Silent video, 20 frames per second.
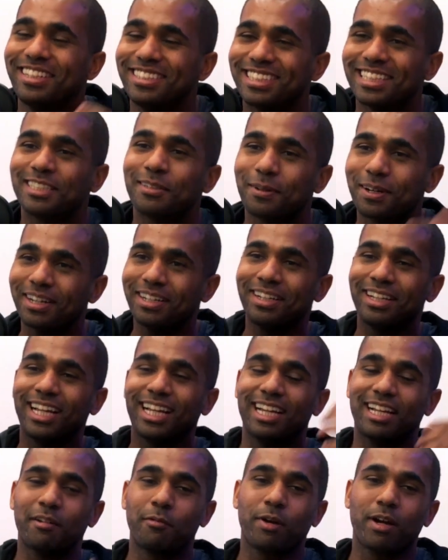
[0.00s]
since we're
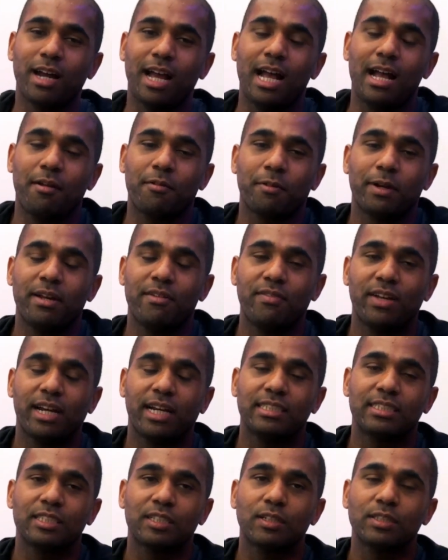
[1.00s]
at reInvent, I
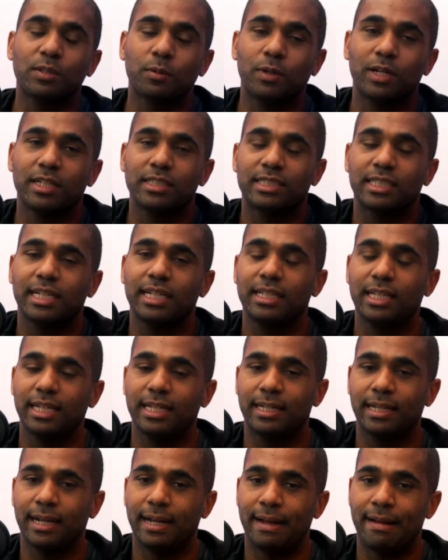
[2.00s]
just also want to say like,
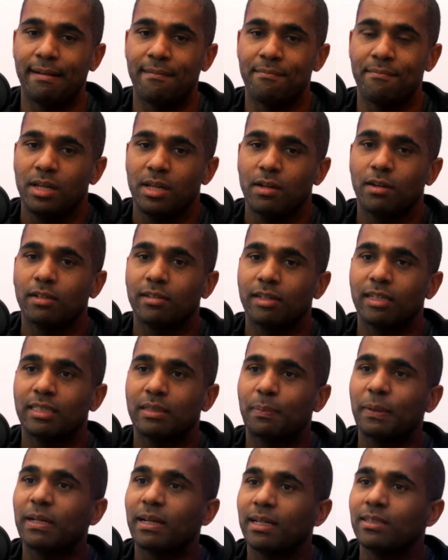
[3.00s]
you know, it's
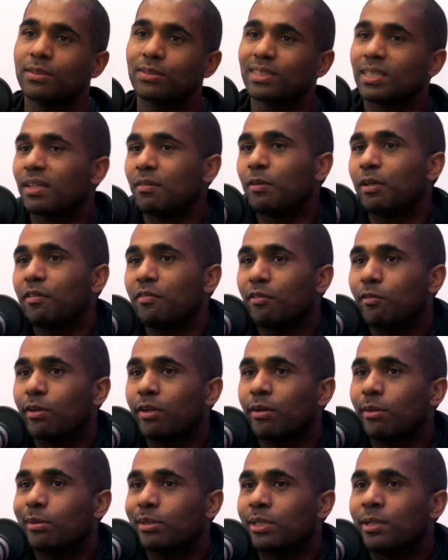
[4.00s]
been interesting. We're
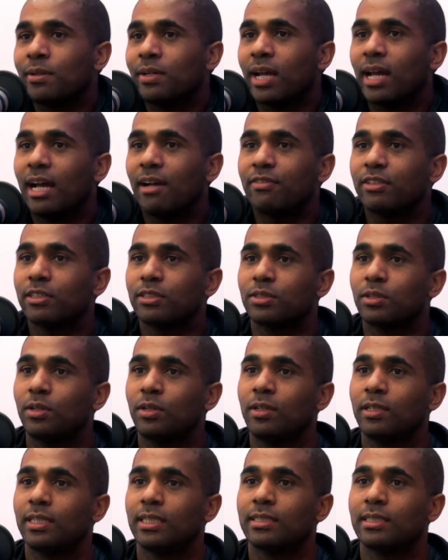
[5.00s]
2.5 years
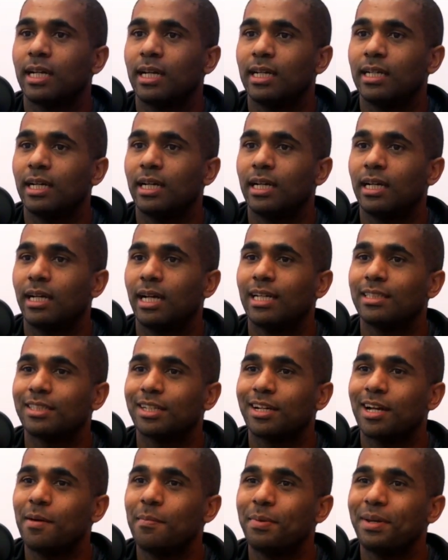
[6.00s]
old as a
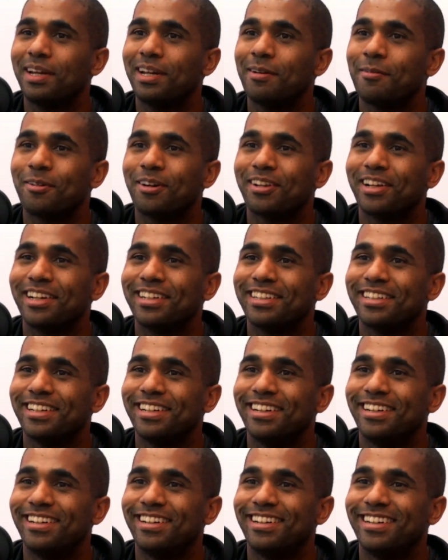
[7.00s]
company, and we're like, you
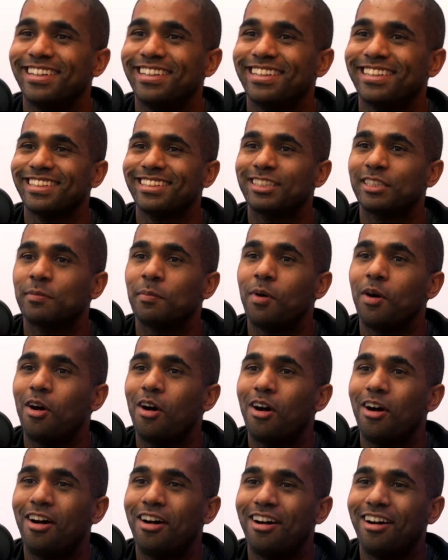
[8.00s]
know,
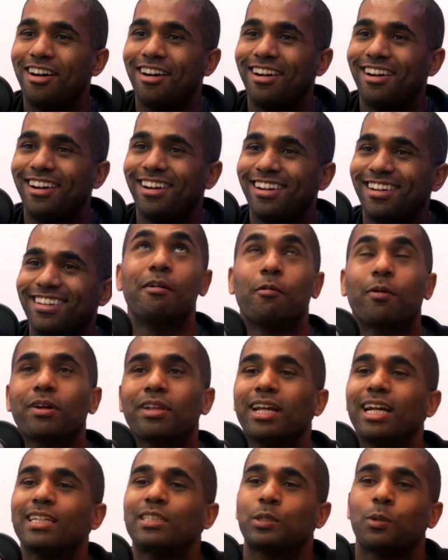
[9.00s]
small. We're
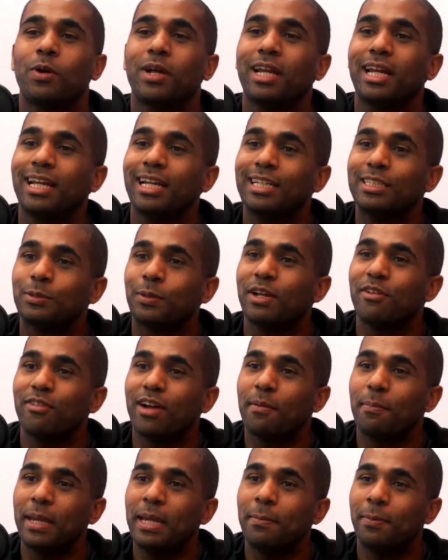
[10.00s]
like 20,
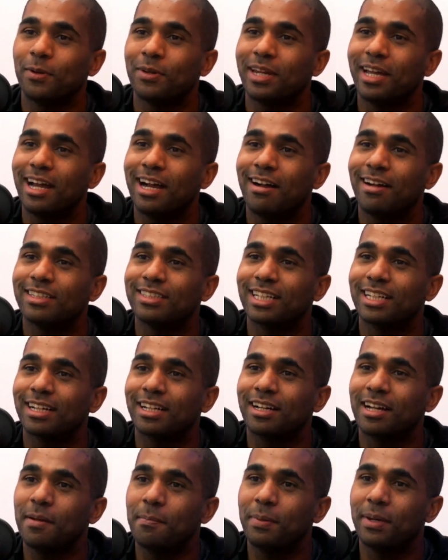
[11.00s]
25 people now as okay. like a
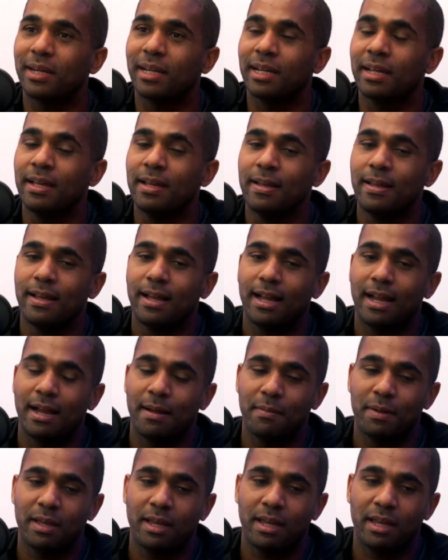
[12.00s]
company. And